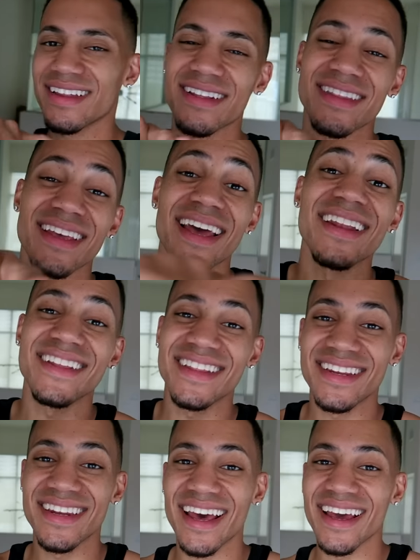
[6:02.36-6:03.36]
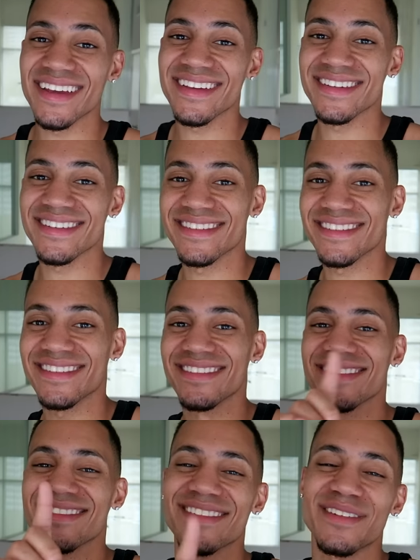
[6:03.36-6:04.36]
And at the end of the day,
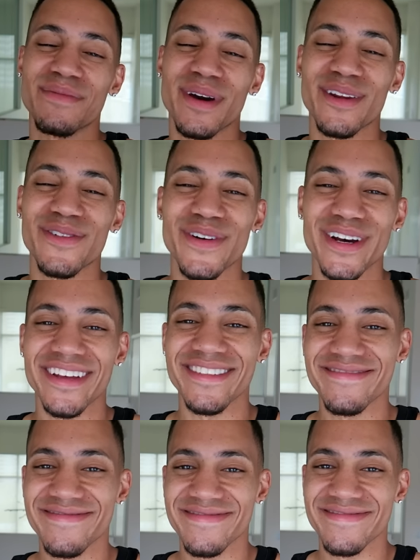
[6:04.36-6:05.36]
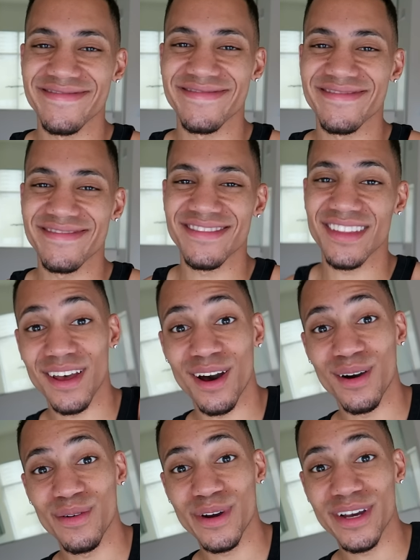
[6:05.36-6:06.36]
no matter what,
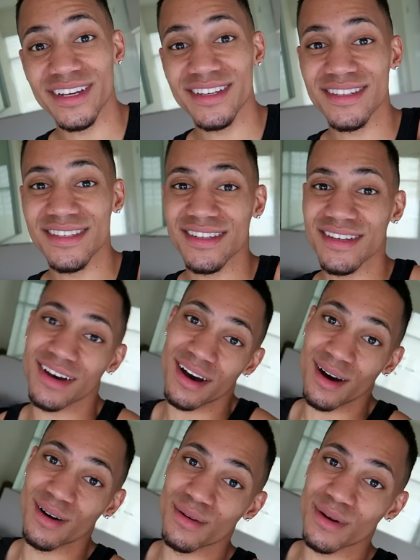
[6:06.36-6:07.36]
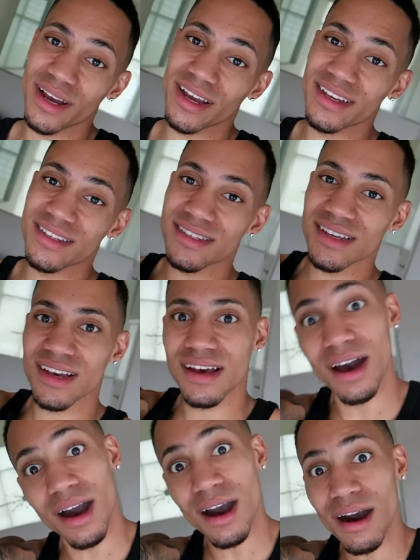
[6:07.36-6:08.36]
always, always,
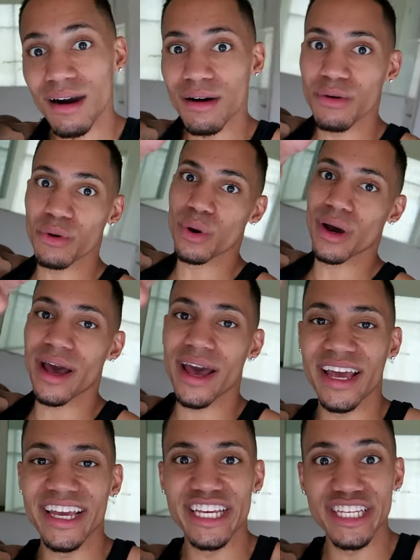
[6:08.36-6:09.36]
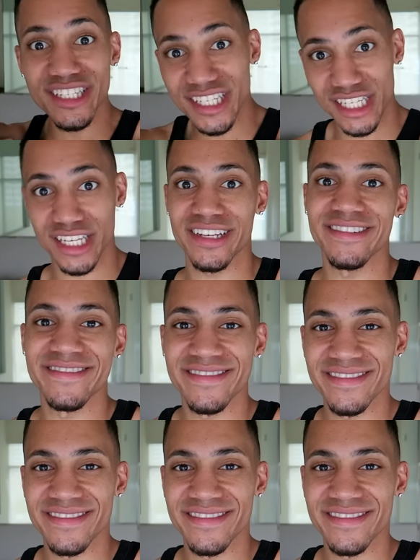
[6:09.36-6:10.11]
always,